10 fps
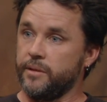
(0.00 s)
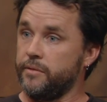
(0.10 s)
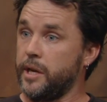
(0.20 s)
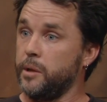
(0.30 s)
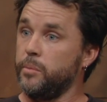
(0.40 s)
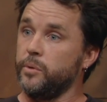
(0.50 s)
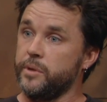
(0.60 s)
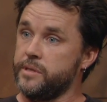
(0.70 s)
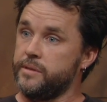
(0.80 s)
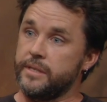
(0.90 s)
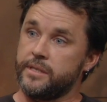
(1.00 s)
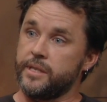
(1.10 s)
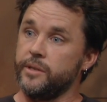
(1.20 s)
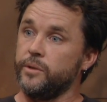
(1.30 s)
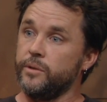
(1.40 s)
available is
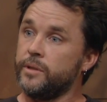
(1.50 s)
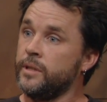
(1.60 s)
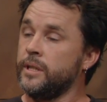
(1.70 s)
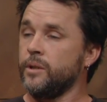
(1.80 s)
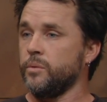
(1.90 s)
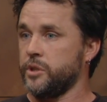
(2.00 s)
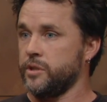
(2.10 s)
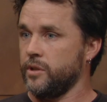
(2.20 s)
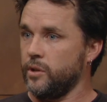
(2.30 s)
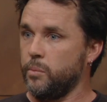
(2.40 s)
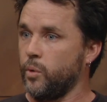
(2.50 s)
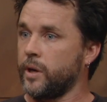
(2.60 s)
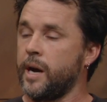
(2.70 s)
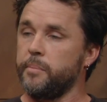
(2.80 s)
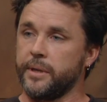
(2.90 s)
distilled, which mm-hmm. is a mm-hmm. little more
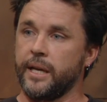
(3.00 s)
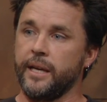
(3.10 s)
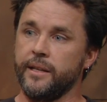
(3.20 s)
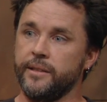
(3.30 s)
complicated.